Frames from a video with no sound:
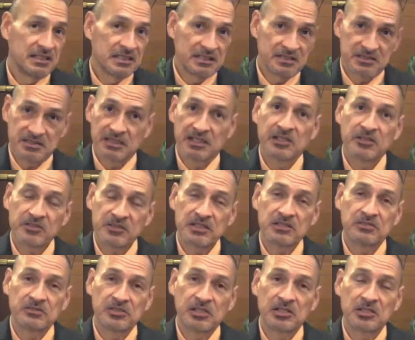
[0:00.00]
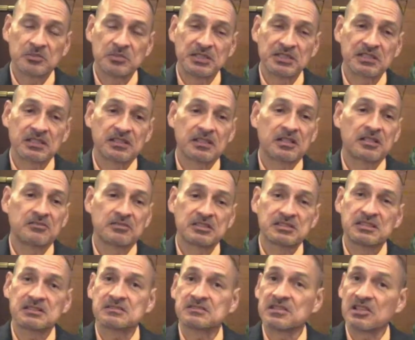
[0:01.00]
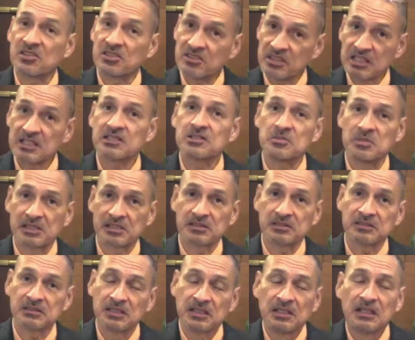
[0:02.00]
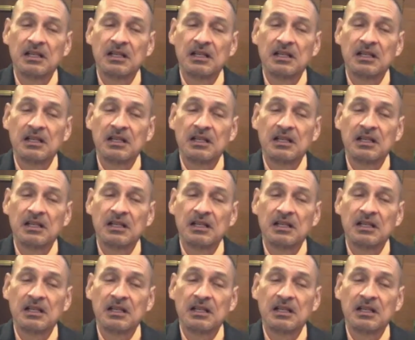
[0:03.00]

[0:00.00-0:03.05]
is the healthy environment and none of us has to think about it.